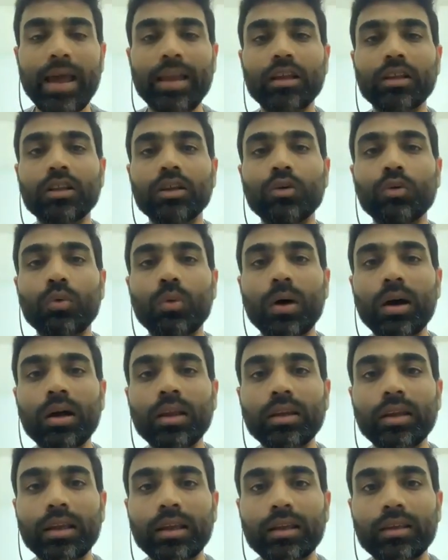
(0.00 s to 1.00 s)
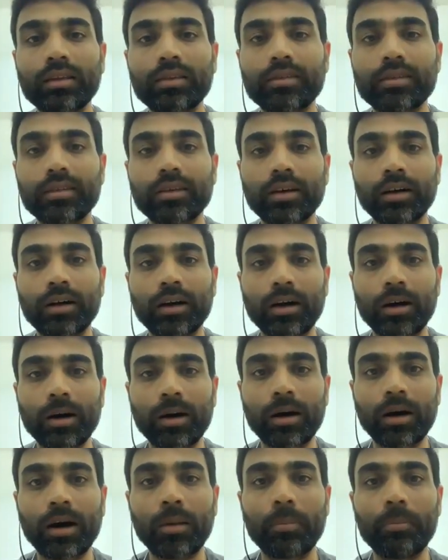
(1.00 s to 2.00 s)
Another one is
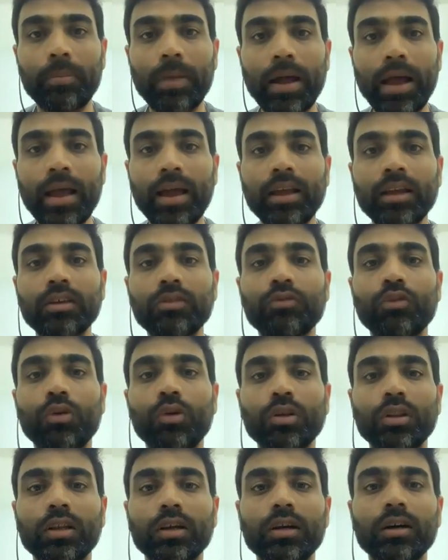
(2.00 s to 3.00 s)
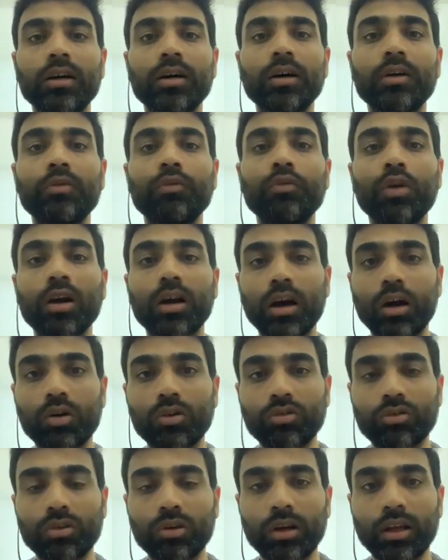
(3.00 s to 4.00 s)
a band for the
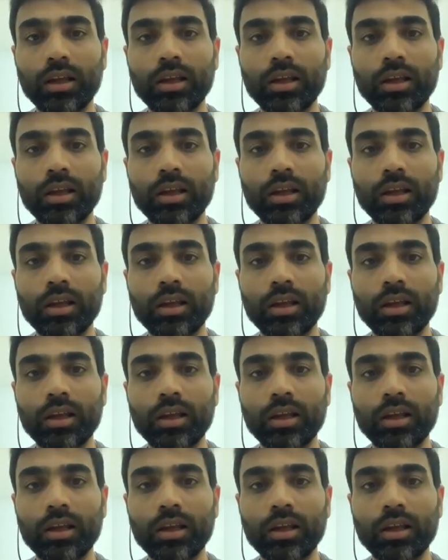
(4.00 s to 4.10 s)
workouts.